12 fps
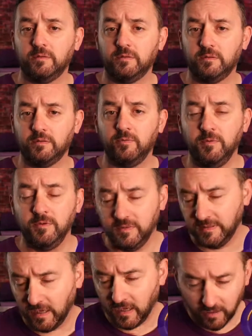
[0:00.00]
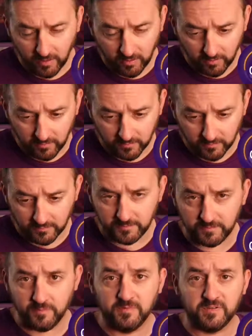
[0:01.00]
coming down
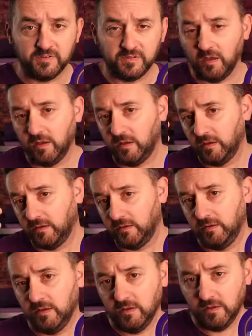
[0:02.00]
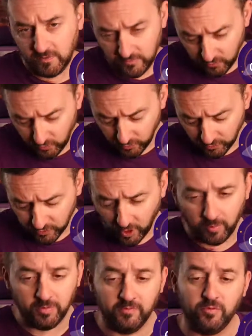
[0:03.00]
from the sky through the top
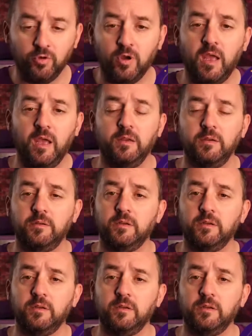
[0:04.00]
of your head